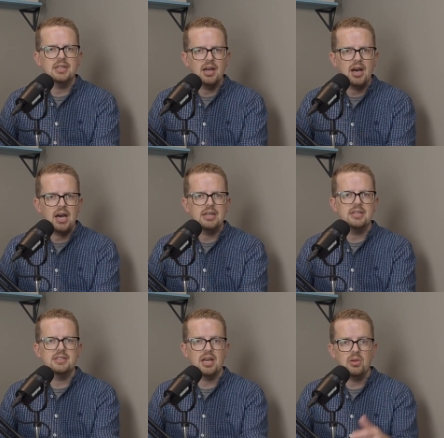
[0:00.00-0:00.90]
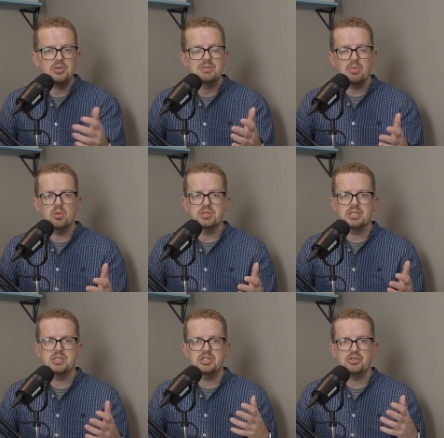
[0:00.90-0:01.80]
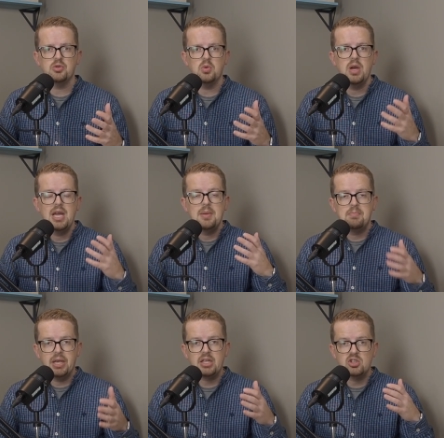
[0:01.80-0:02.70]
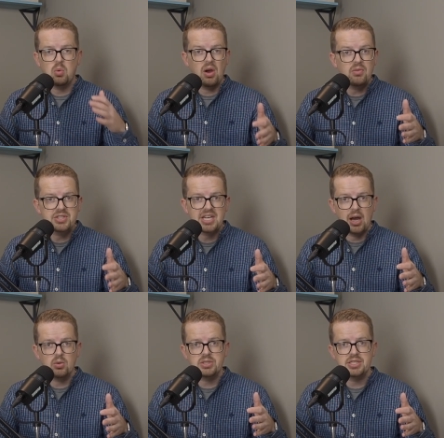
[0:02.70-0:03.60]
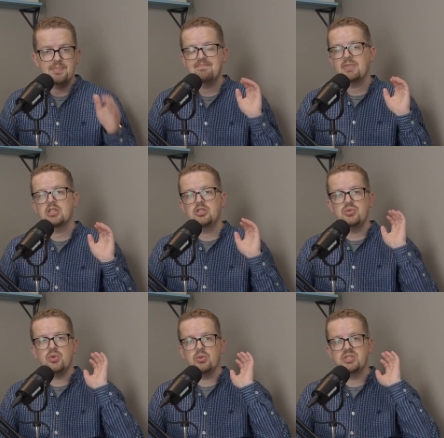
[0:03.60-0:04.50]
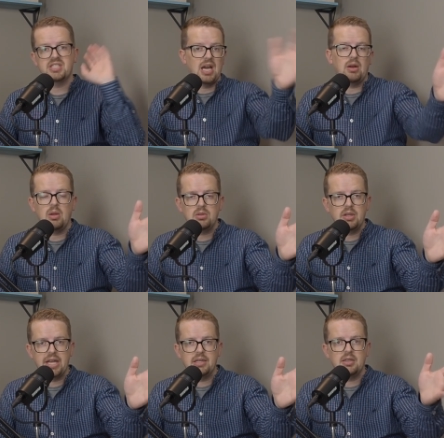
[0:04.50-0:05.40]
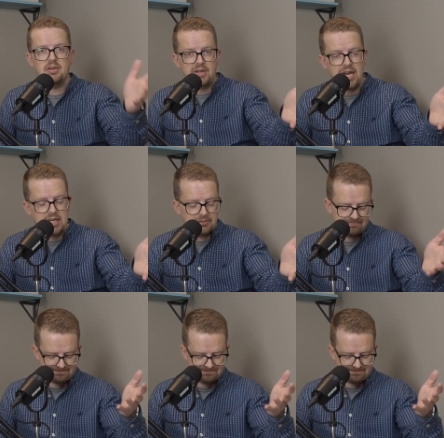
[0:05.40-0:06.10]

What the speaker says: God tells Moses to pick 12 scouts to go scout out the land of Canaan.